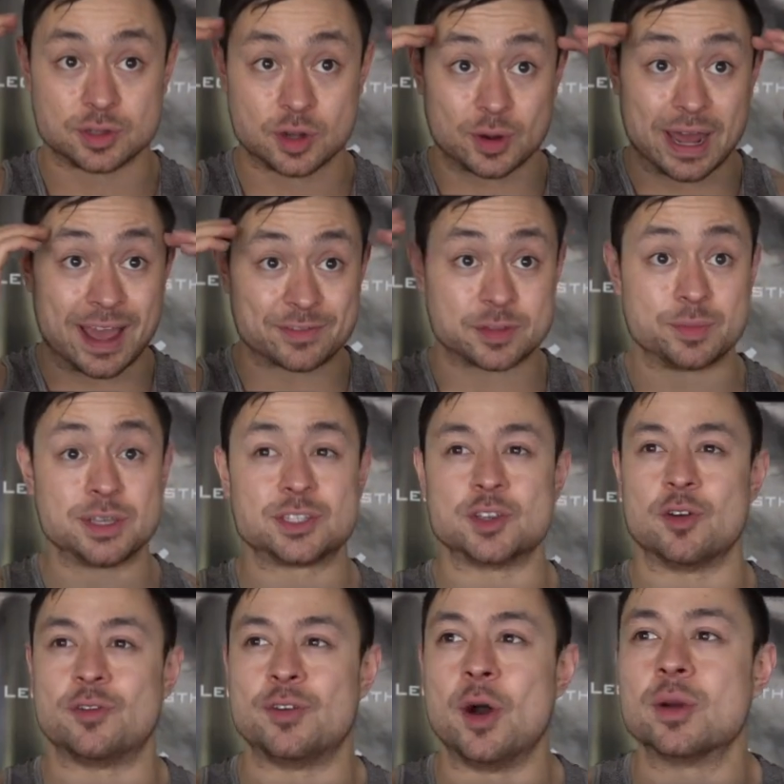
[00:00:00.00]
don't have to be
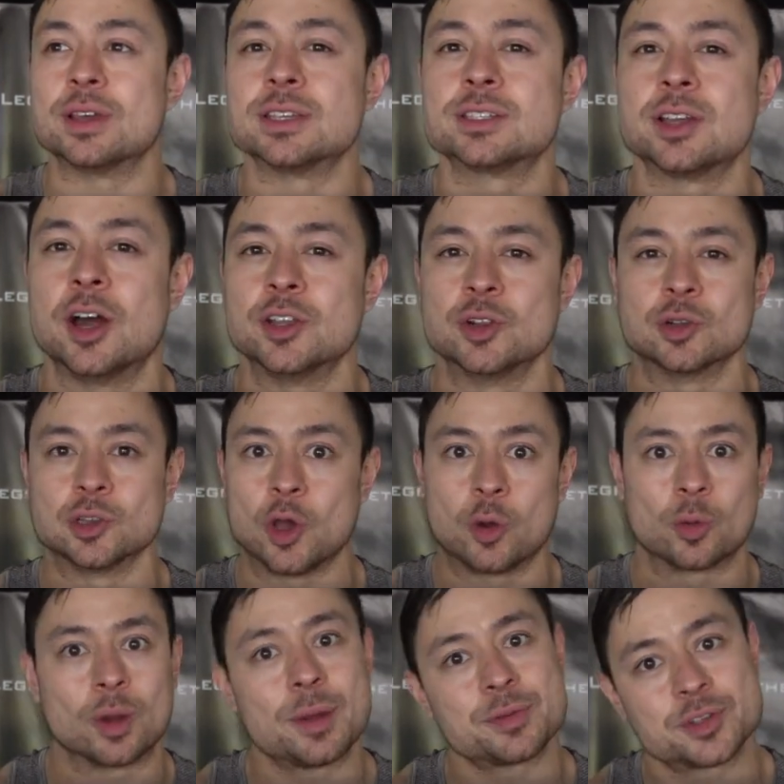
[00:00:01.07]
so focused on your
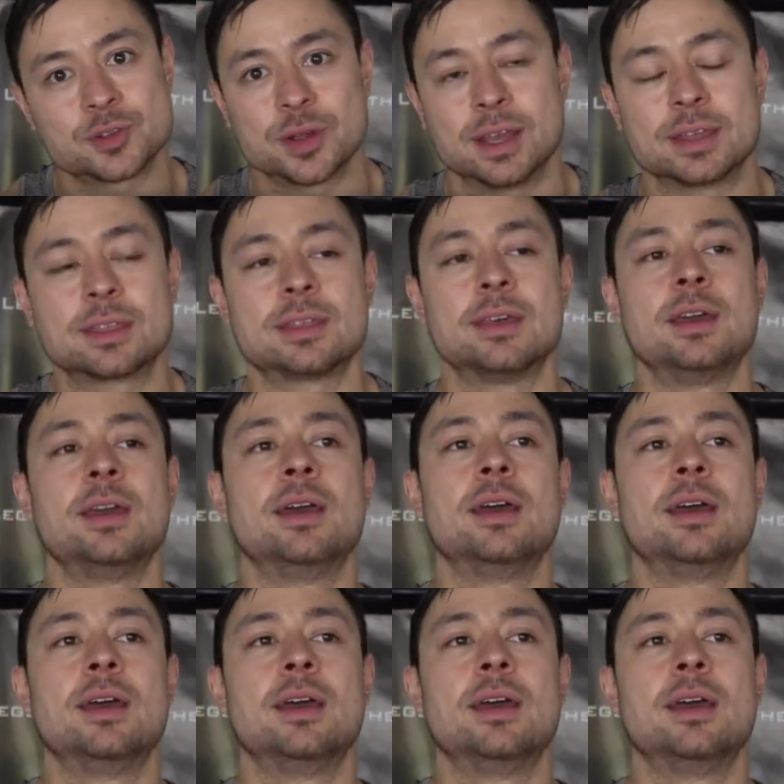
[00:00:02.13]
lower rep strength